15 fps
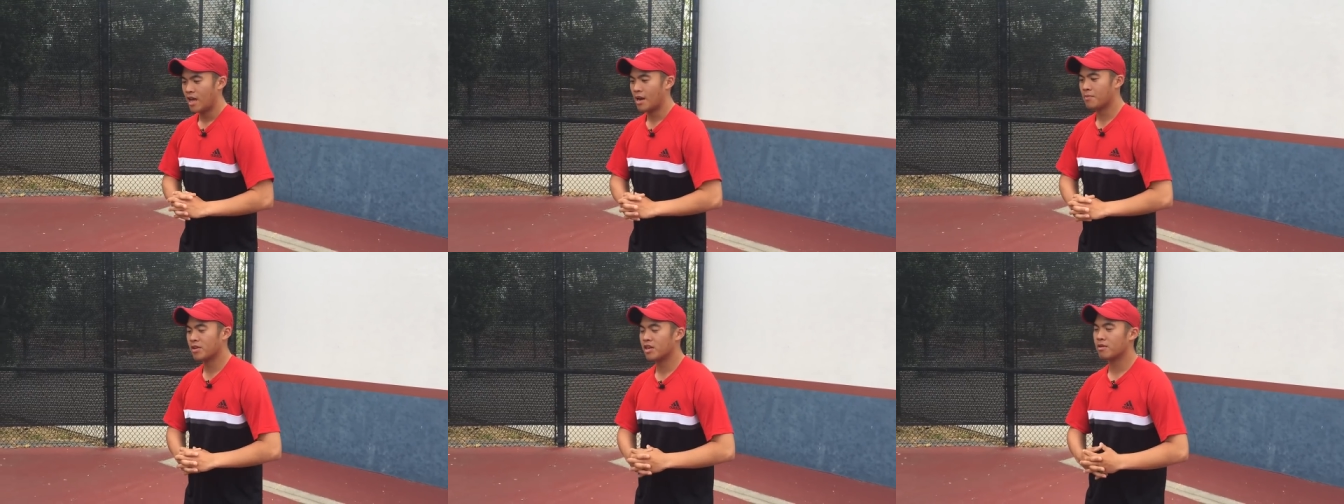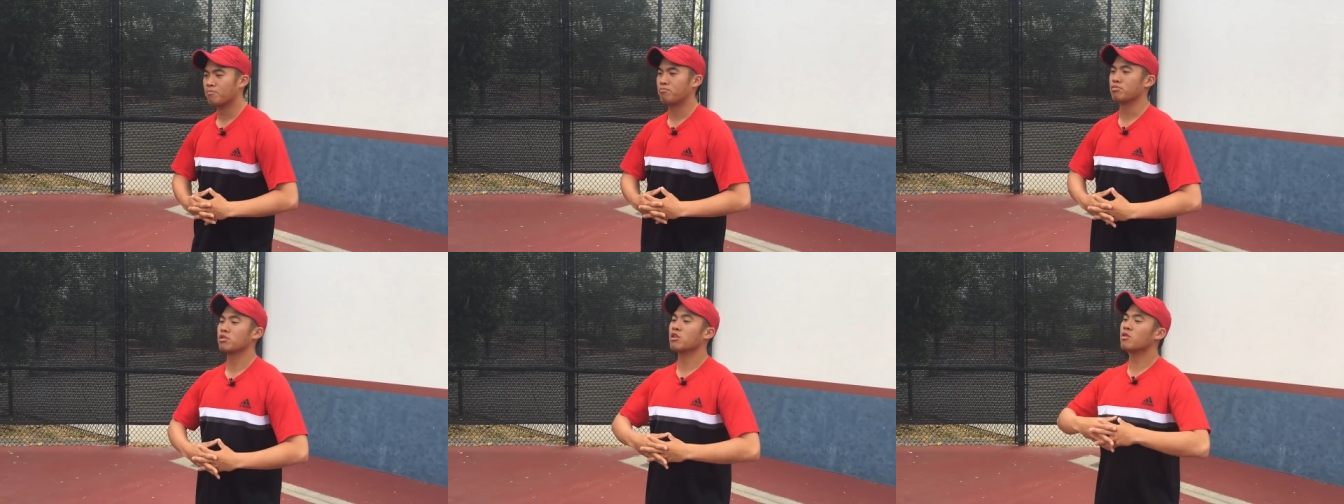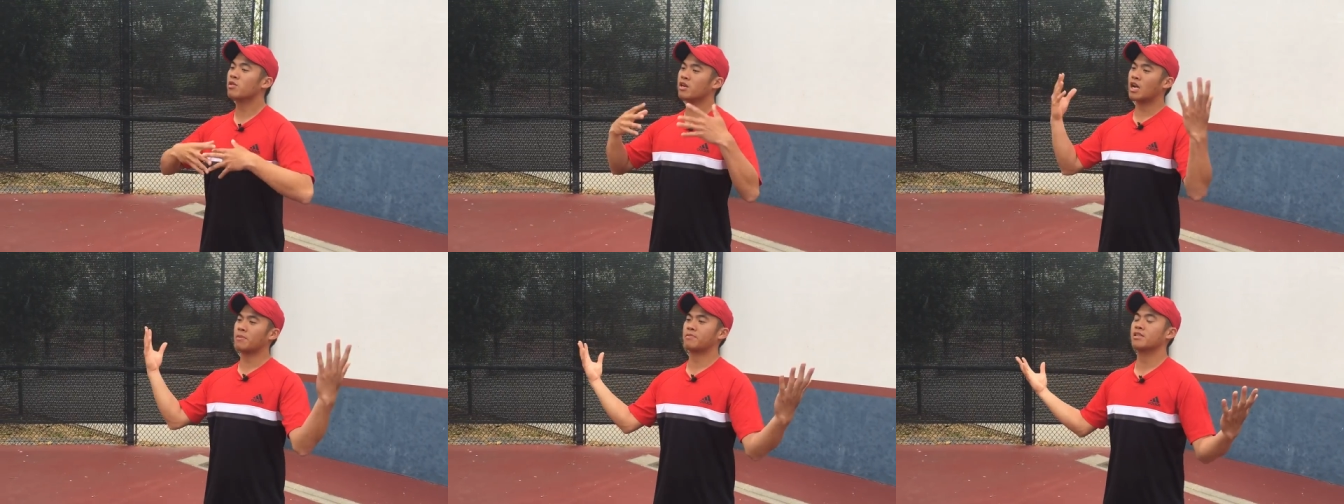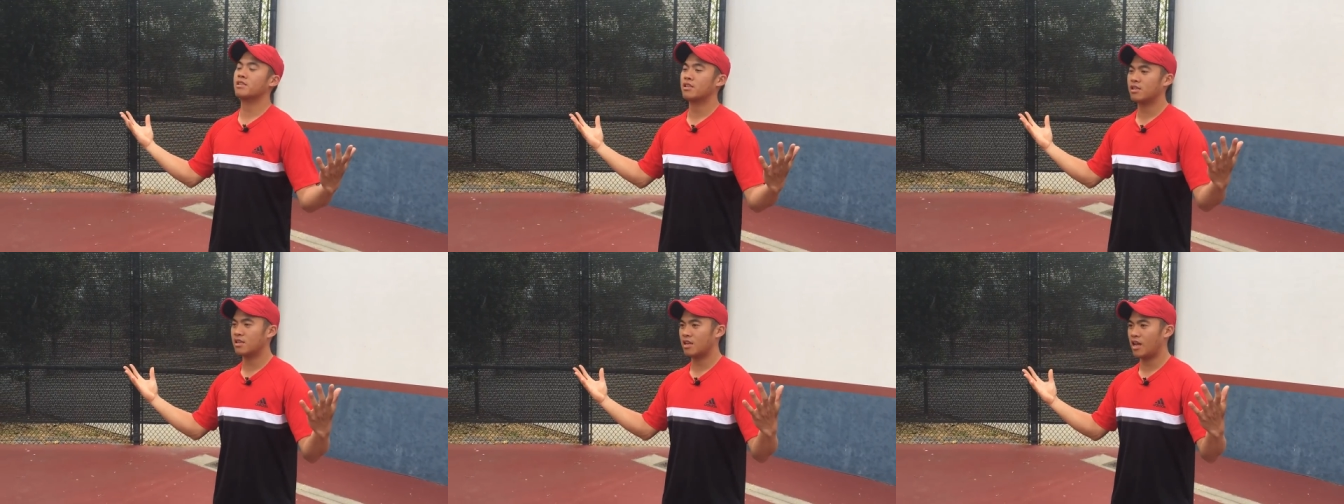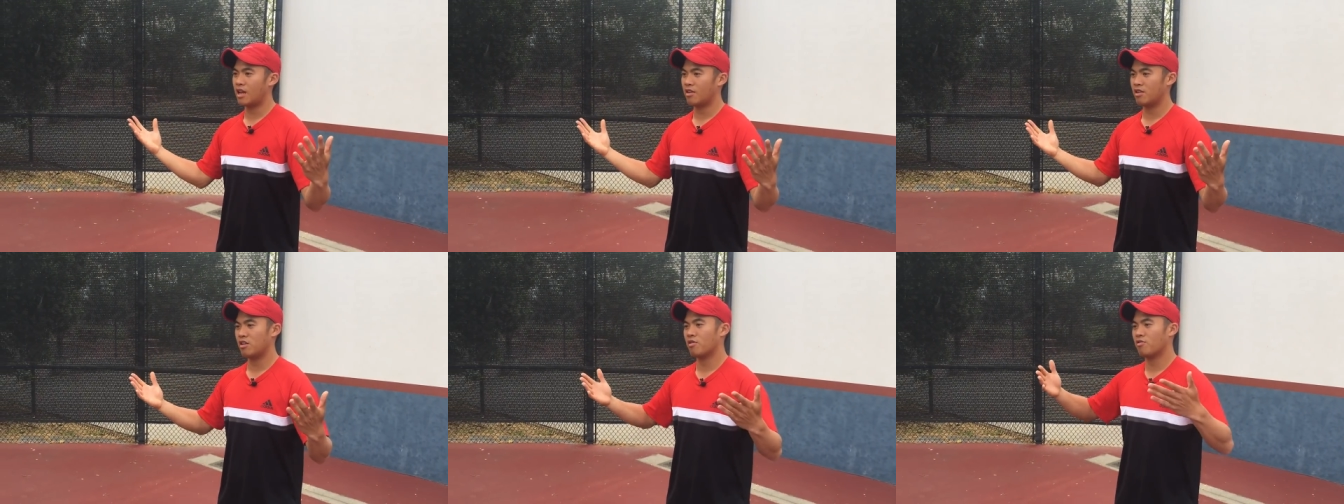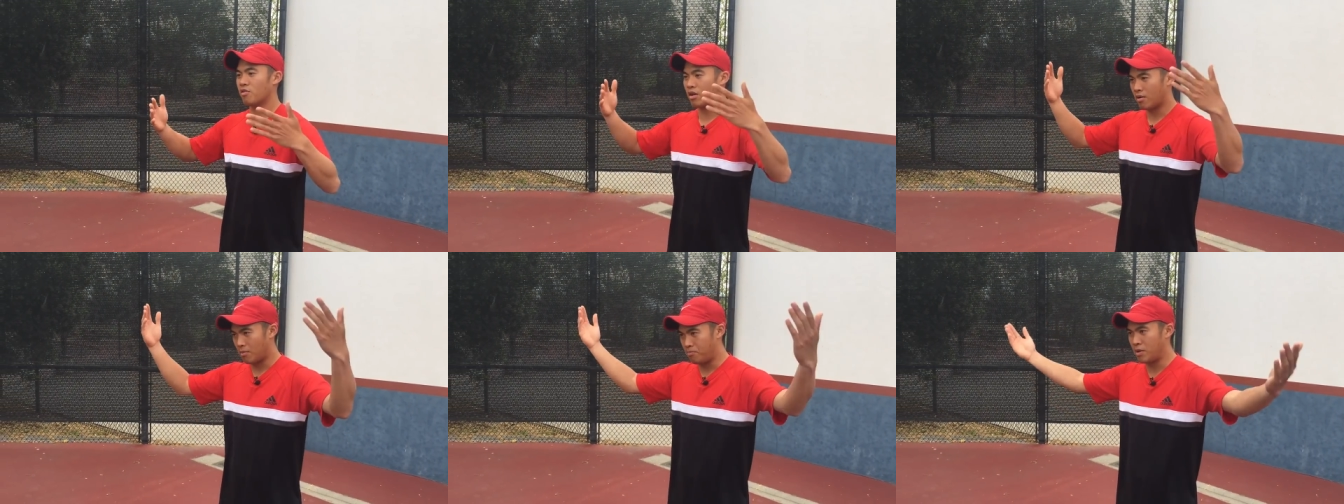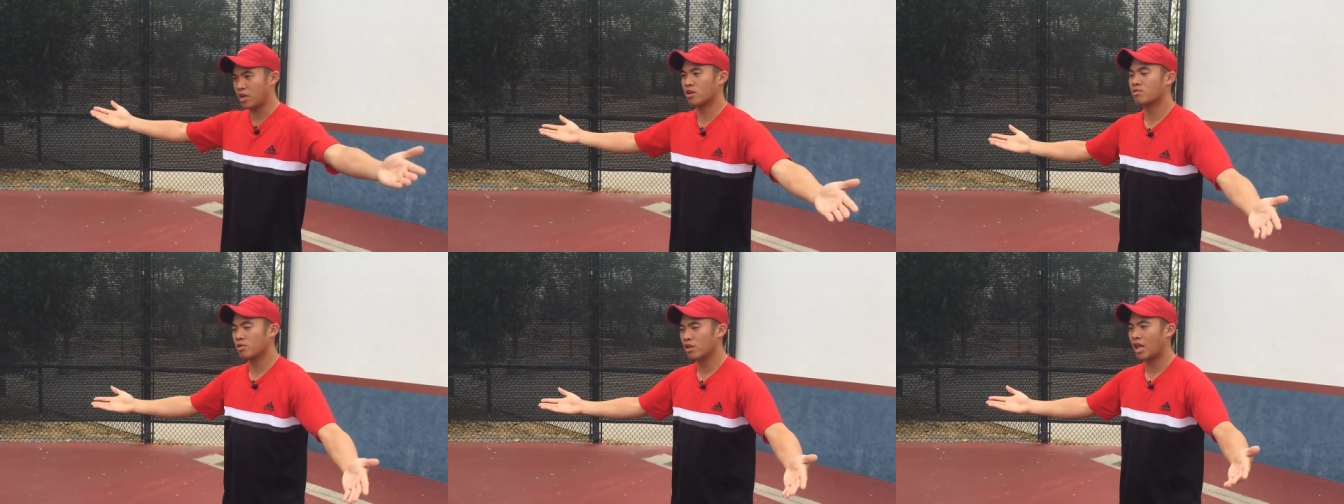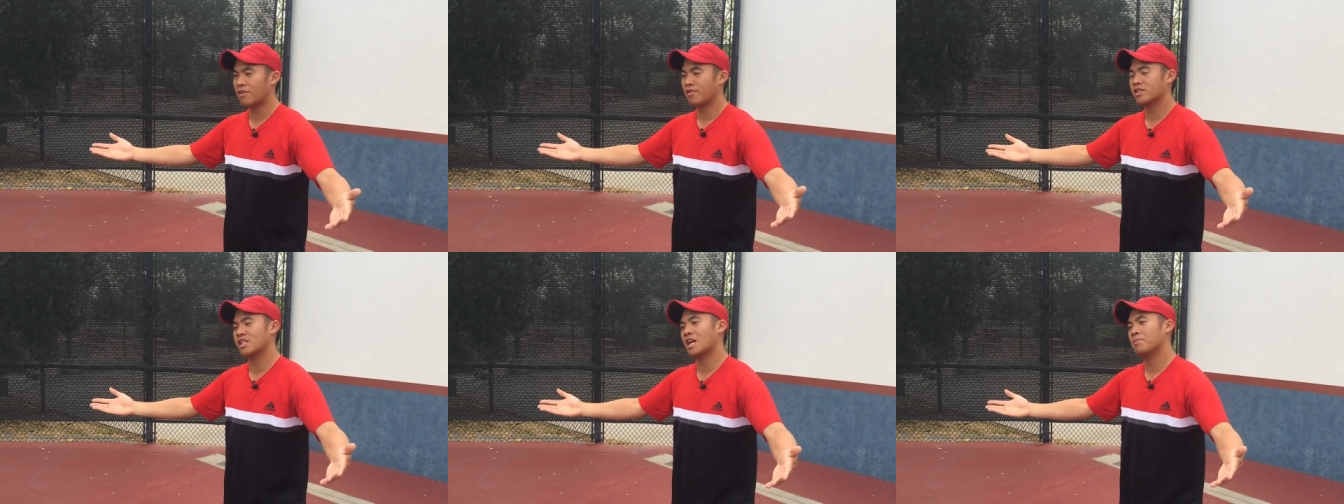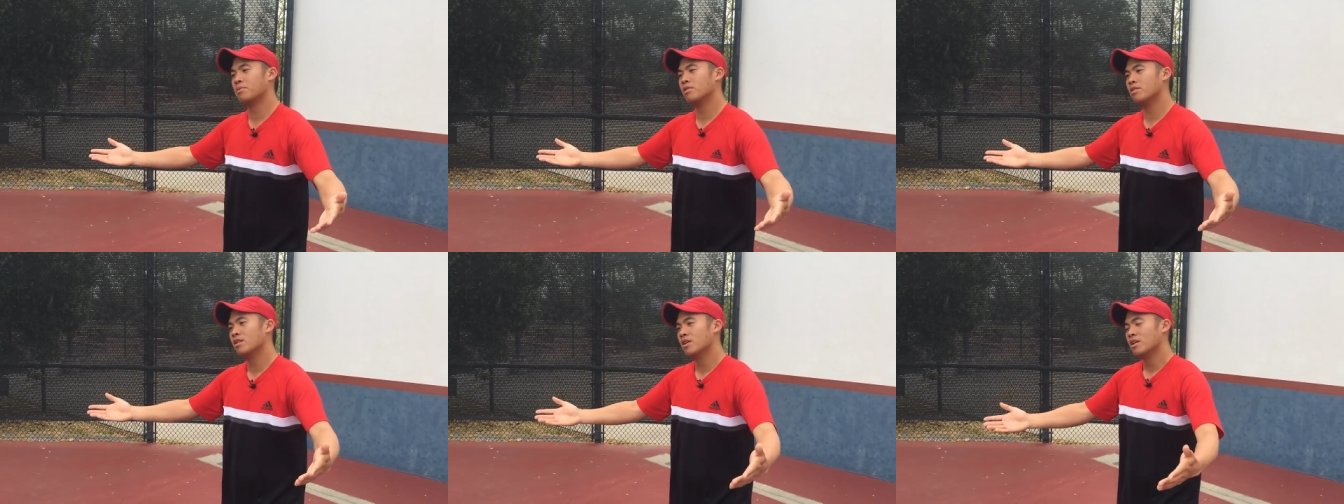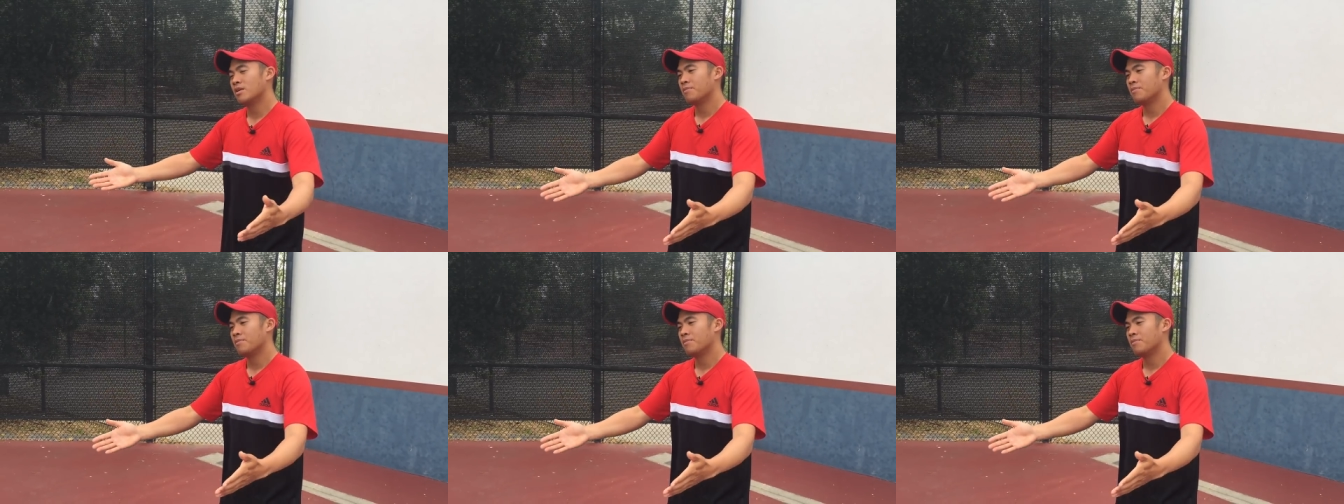And I'm going to blow it up to, you know, a bigger real life example